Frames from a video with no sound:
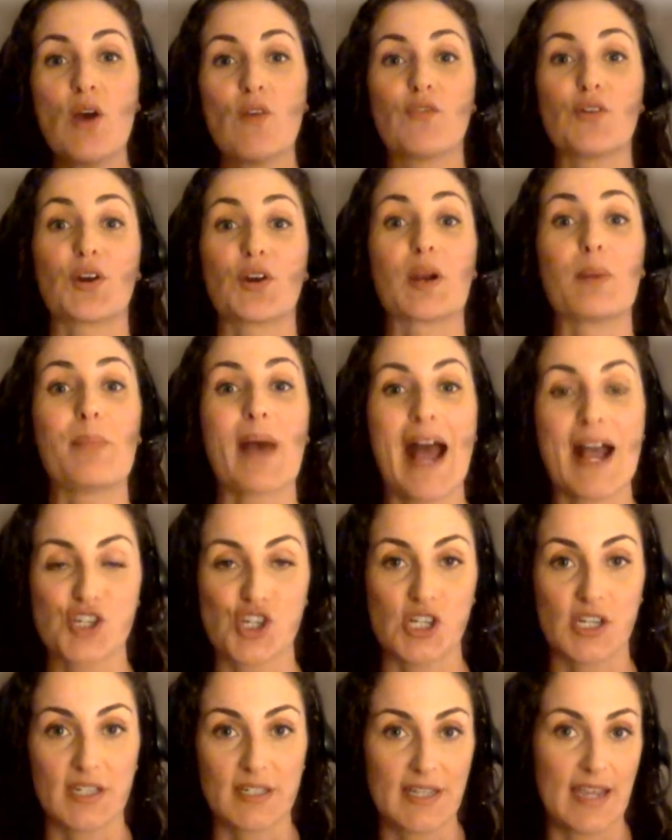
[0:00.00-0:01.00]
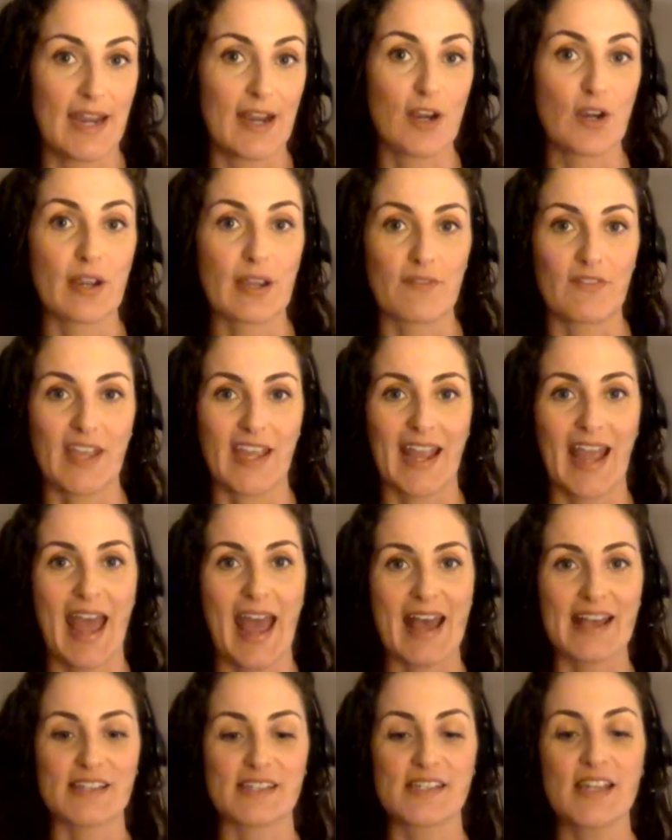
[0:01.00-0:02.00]
for compassionate caregiving
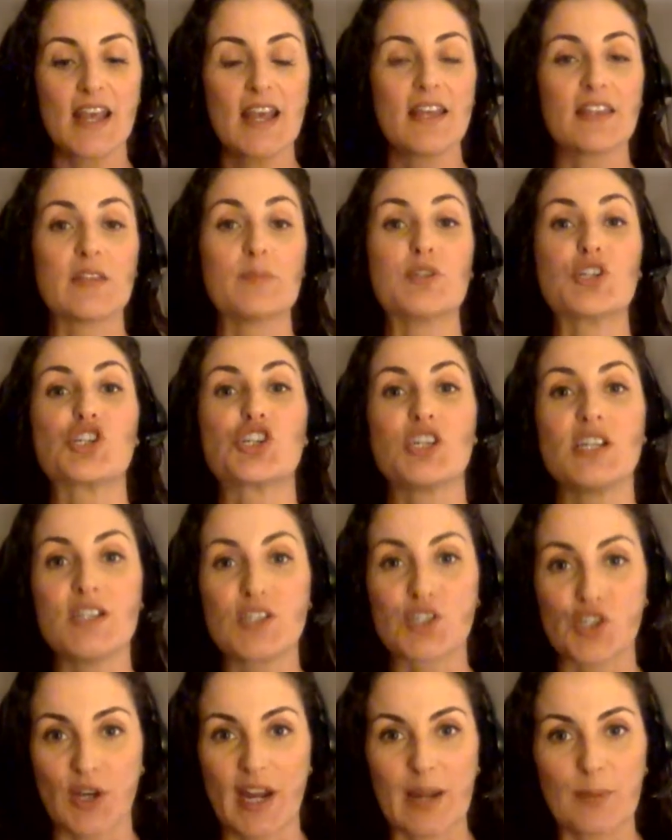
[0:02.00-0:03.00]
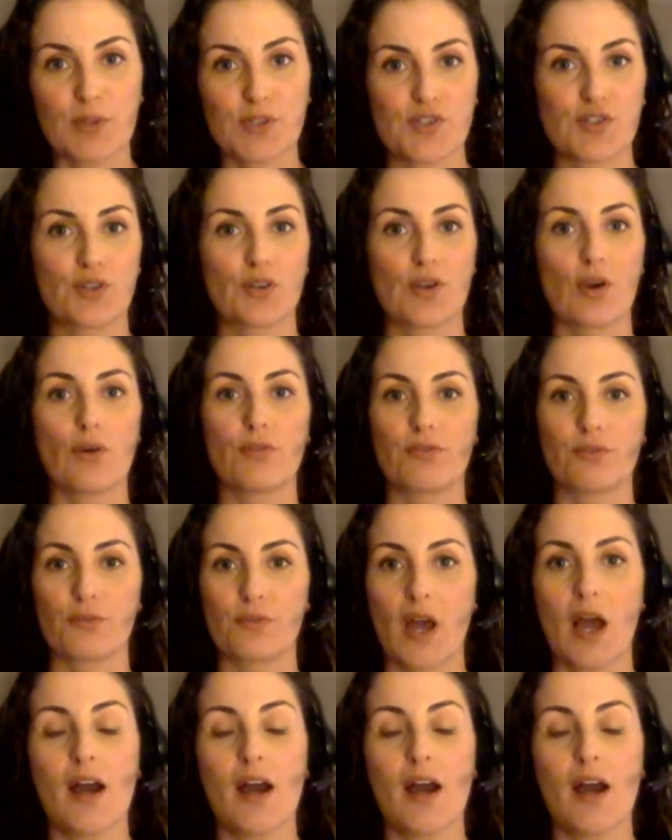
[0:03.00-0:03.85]
as the machines are able to go through the